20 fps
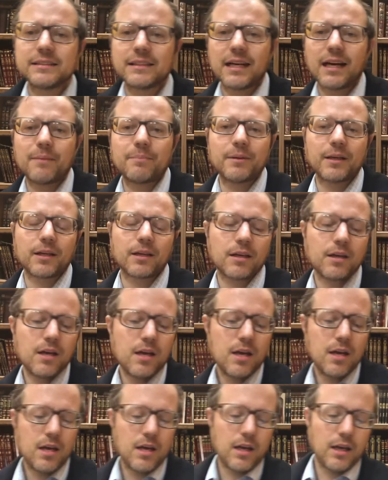topic
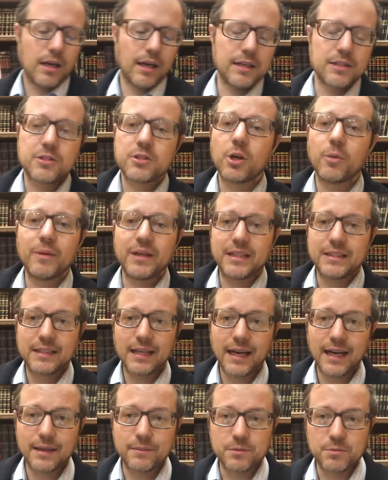so many
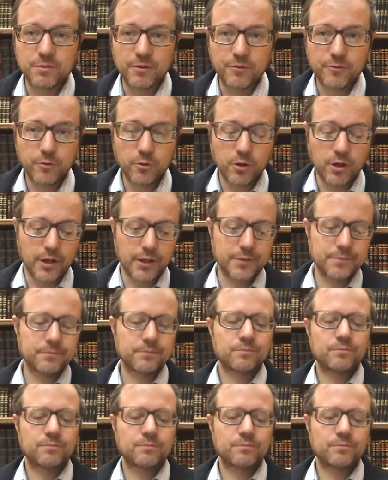times before,